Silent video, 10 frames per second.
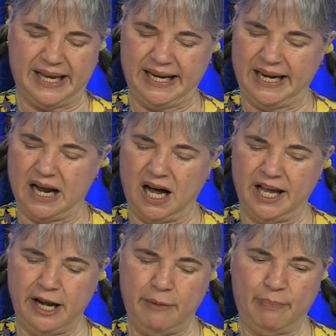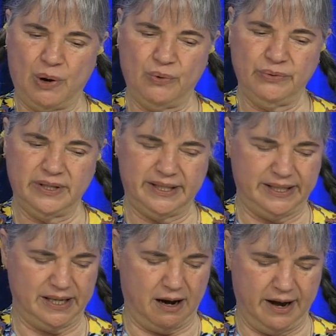in an unboned
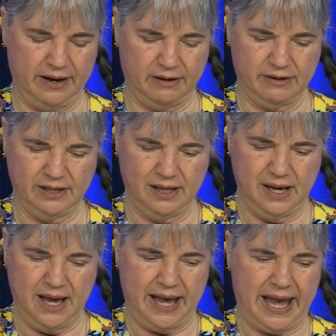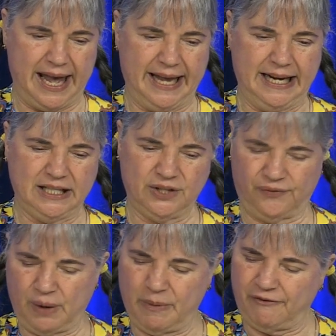style, and it's
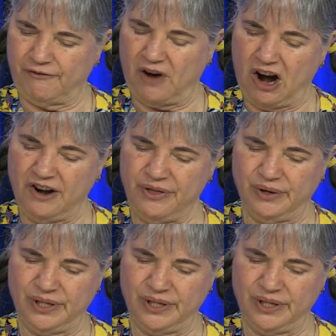from a farther